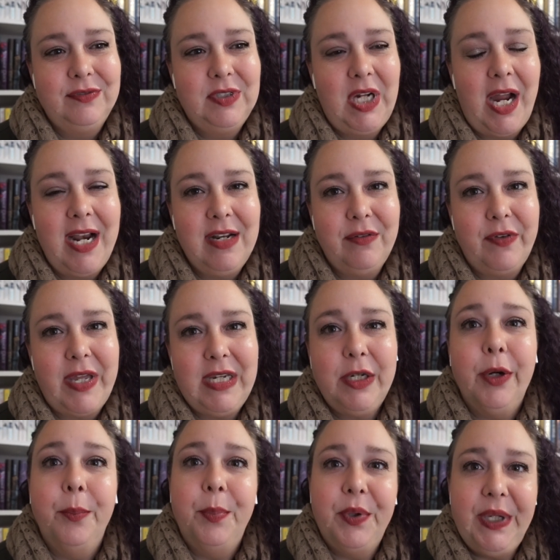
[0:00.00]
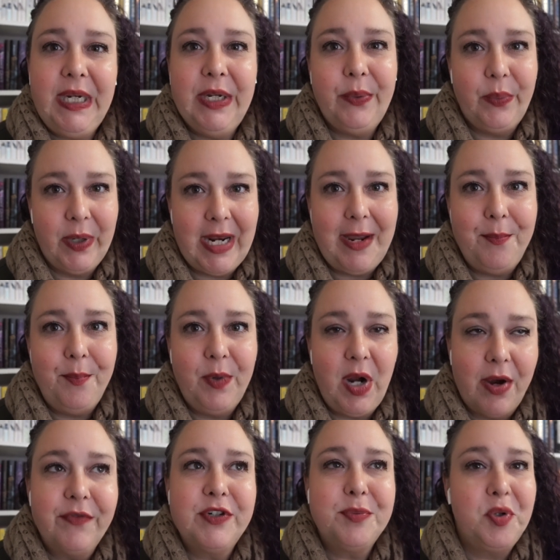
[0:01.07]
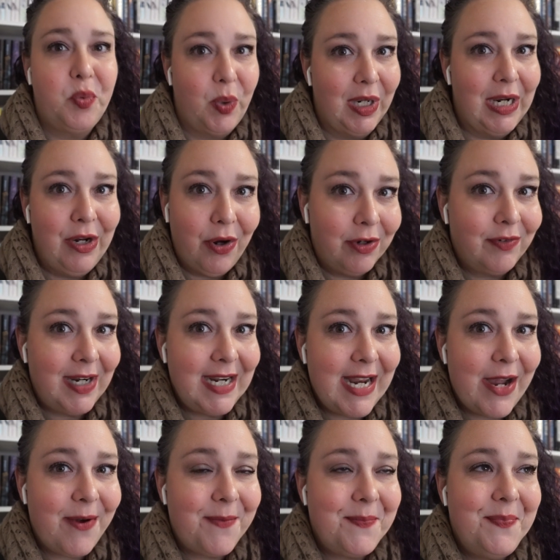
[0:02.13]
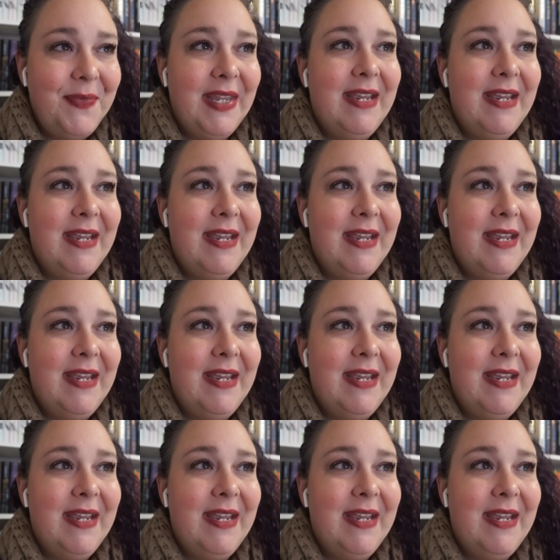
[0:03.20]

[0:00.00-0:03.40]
kind of like completed what I'm comfortable working on right now.